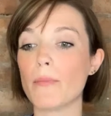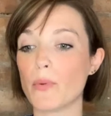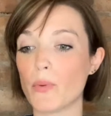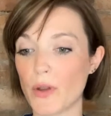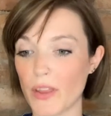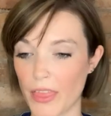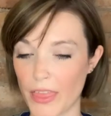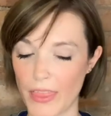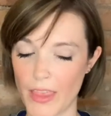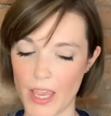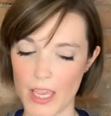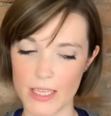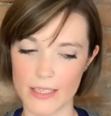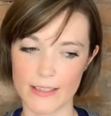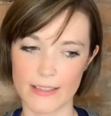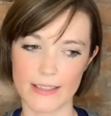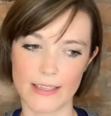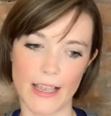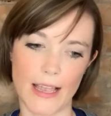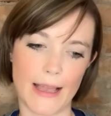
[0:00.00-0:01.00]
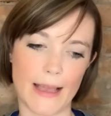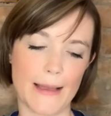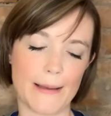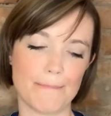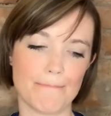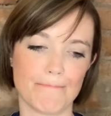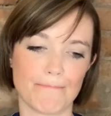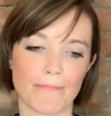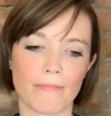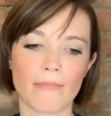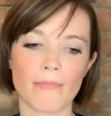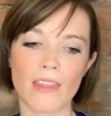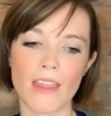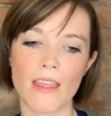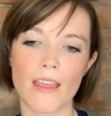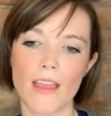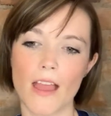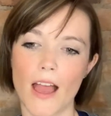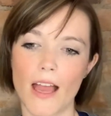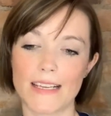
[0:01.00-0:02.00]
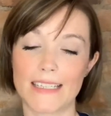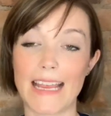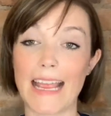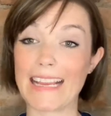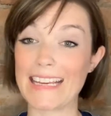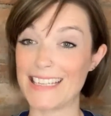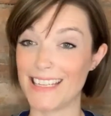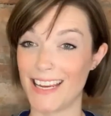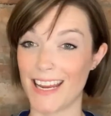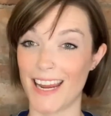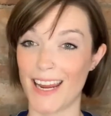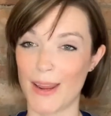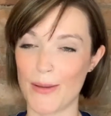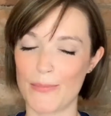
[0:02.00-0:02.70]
with this technique,